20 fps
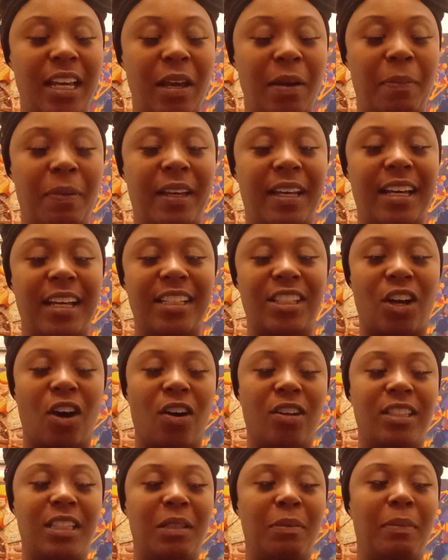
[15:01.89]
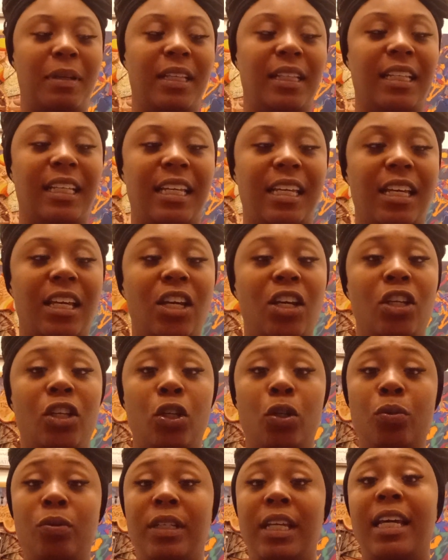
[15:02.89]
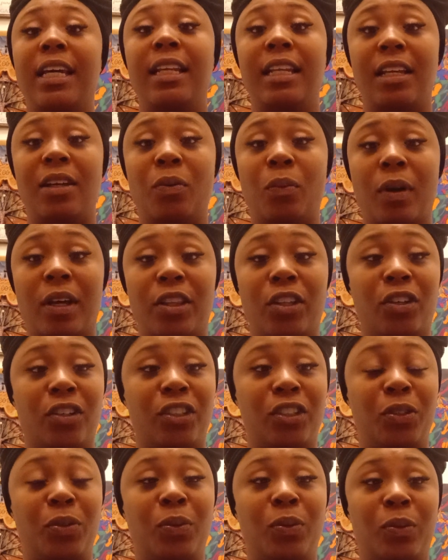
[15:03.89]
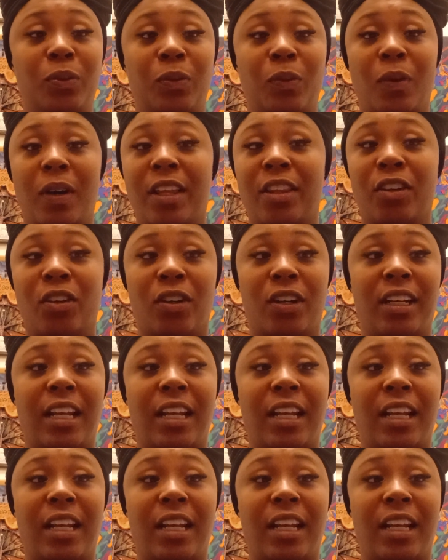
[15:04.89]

because ultimately you did it, whether or